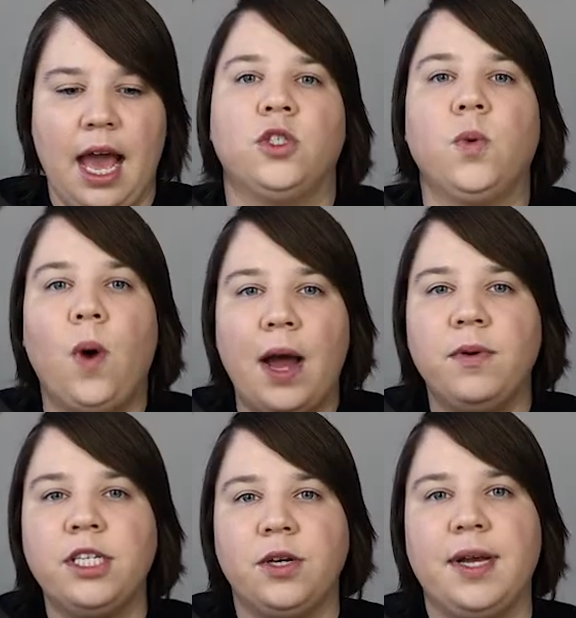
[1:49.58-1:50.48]
So why
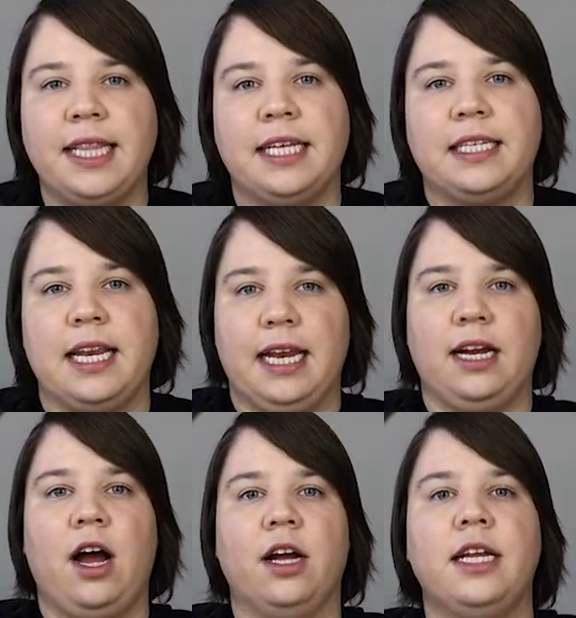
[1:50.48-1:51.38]
we're doing this in
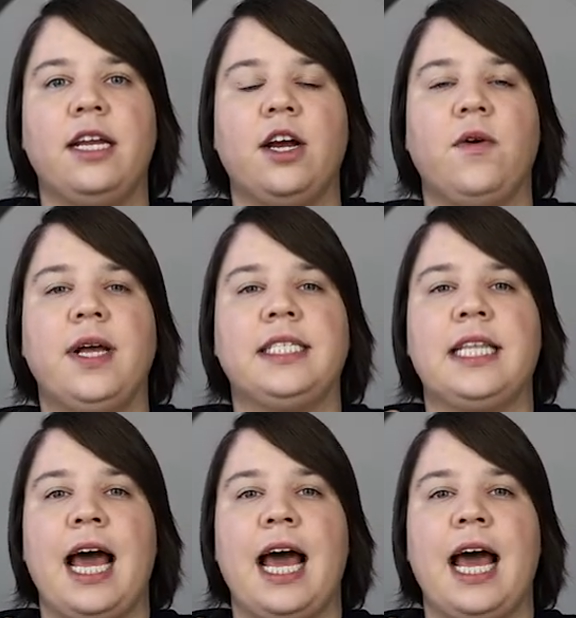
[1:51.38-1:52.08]
incognito is